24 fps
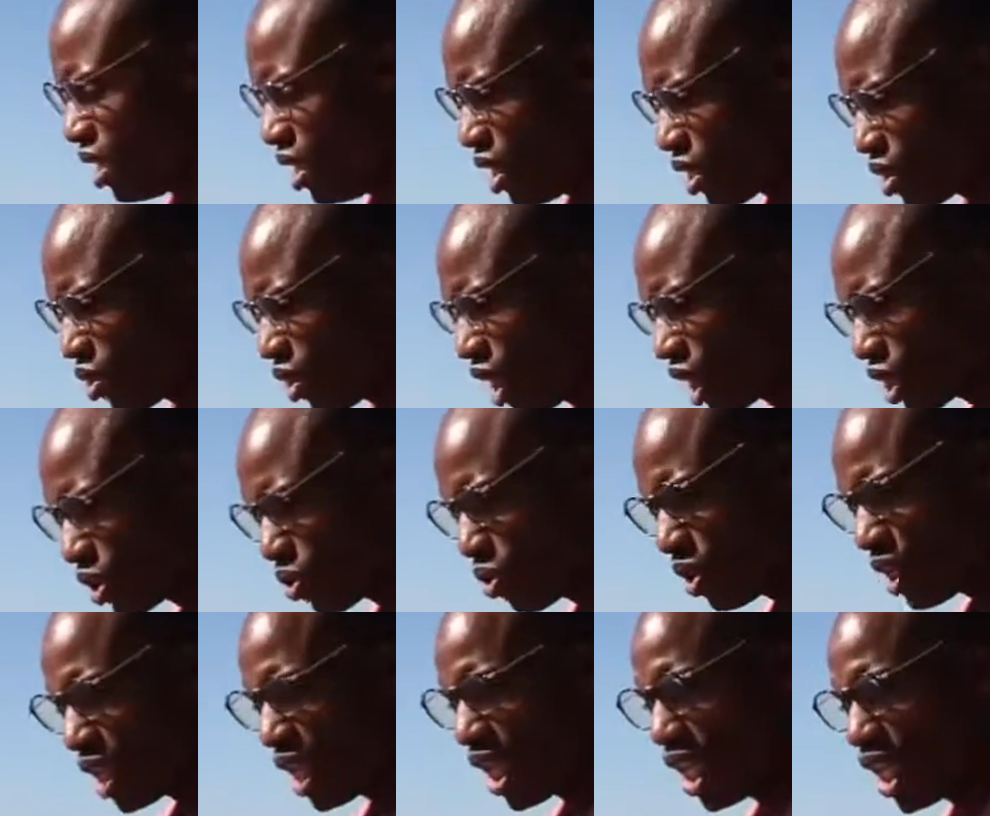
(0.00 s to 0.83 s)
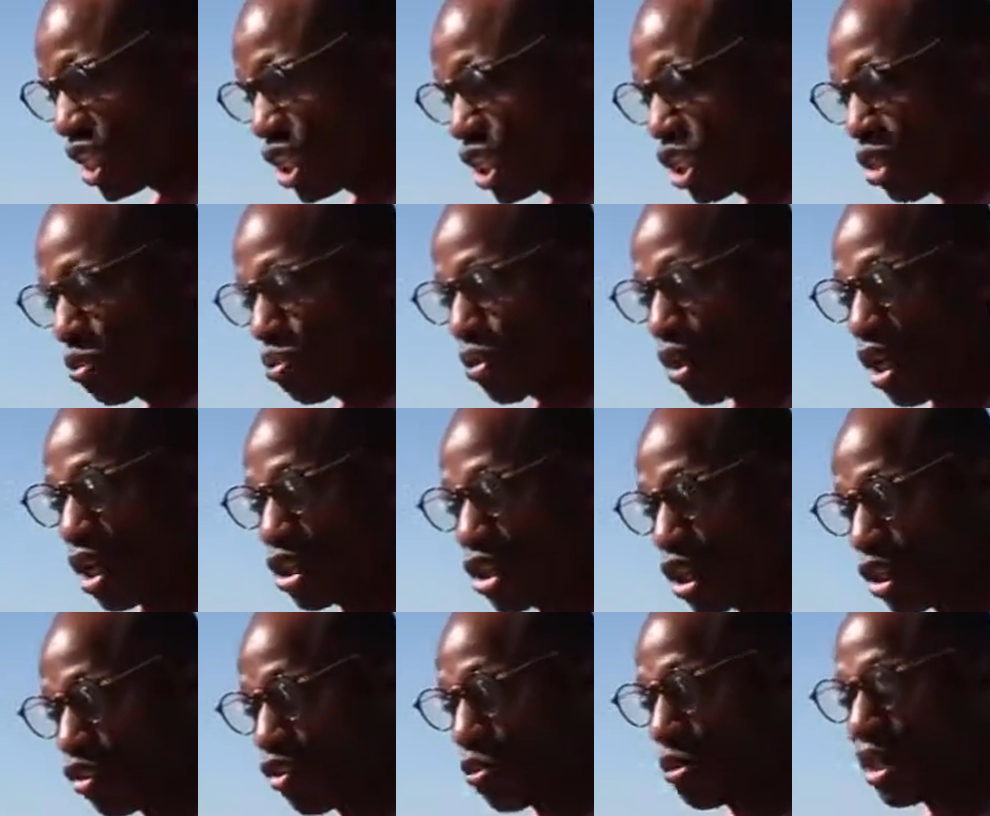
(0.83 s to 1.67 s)
So as you engage in the
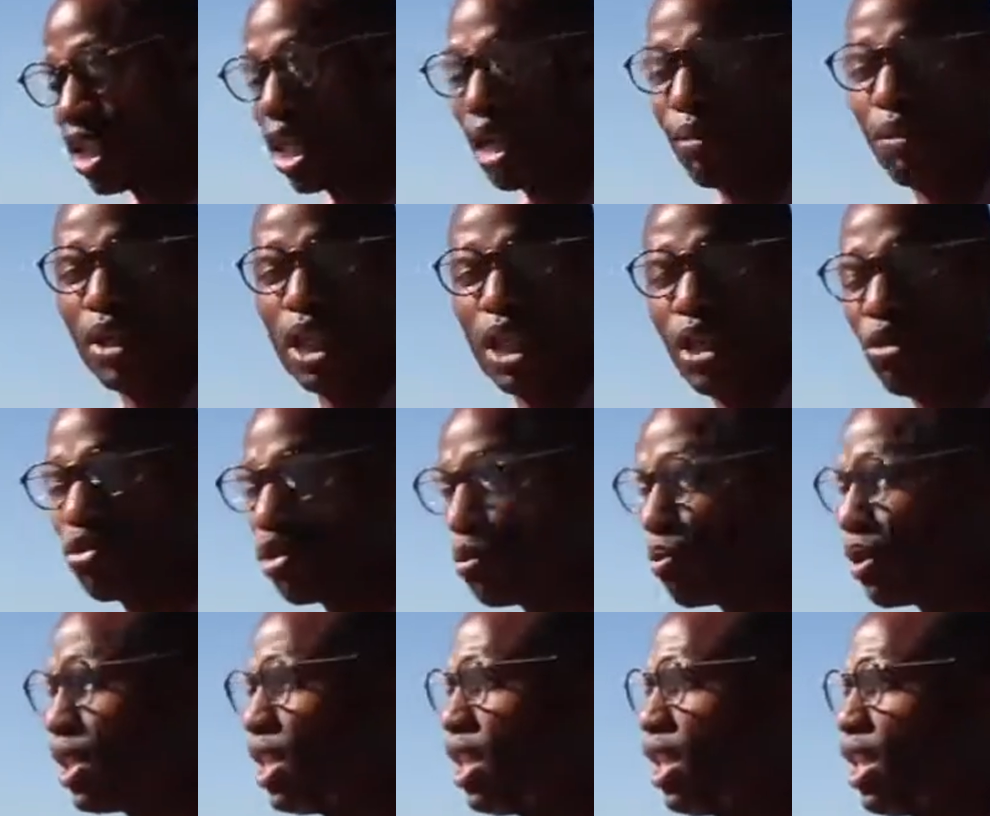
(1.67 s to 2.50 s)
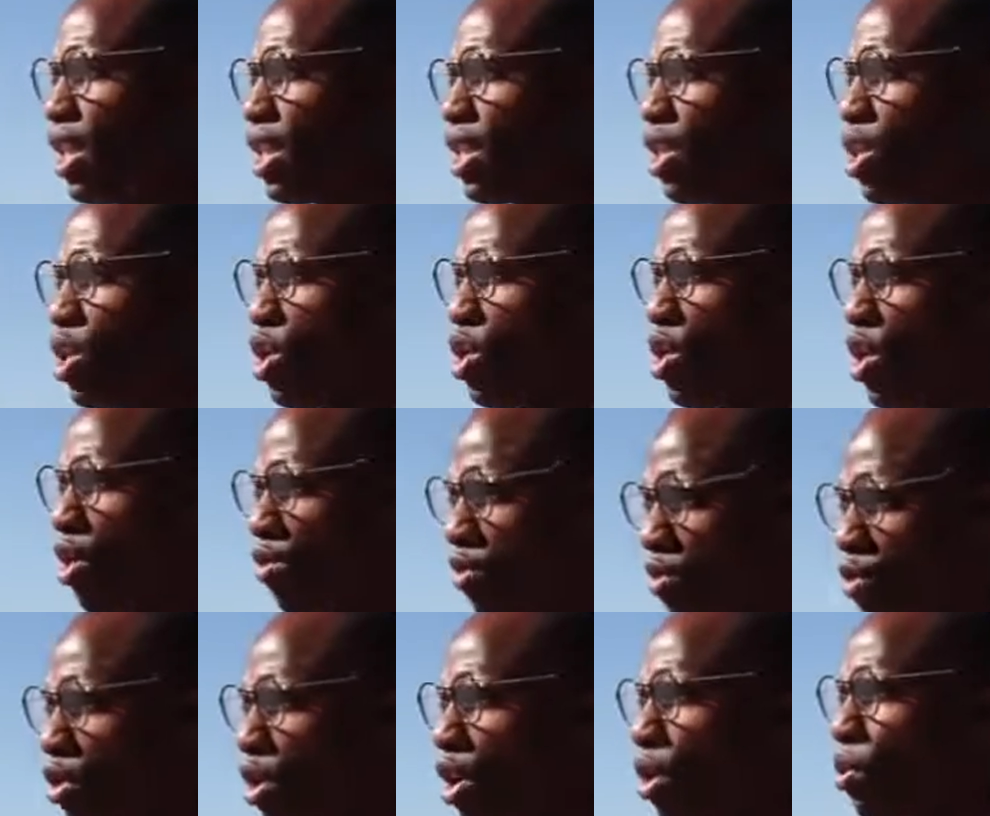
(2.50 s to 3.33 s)
process of becoming an entrepreneur,
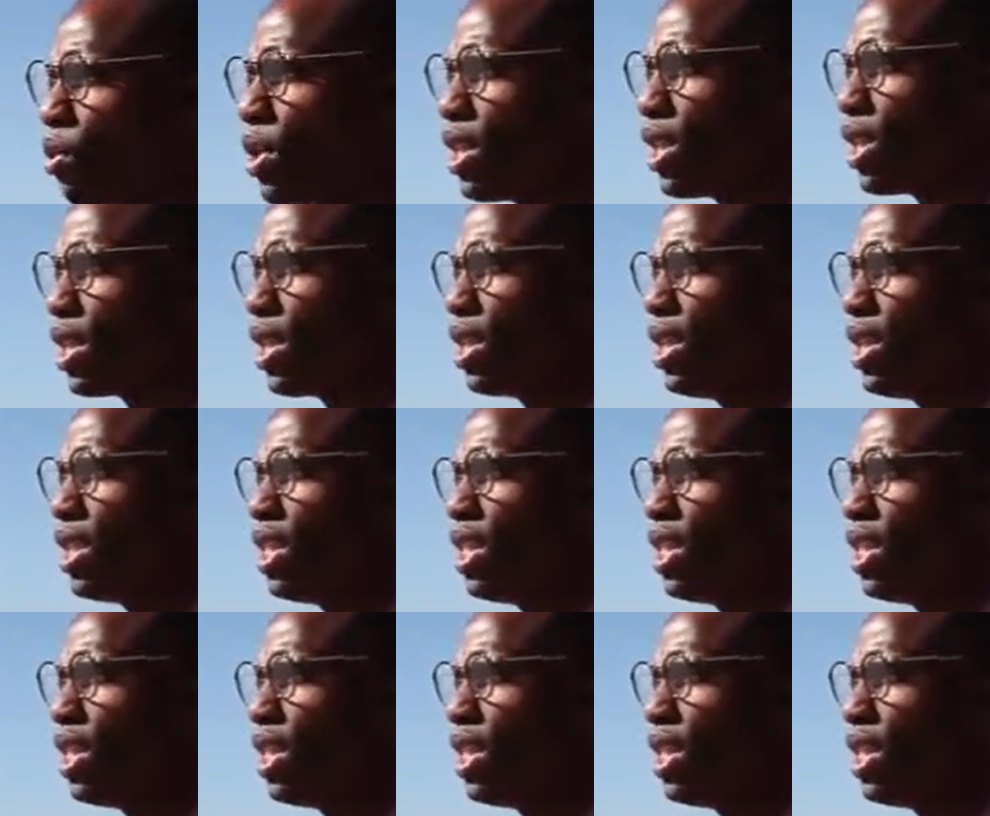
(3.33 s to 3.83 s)
of growing,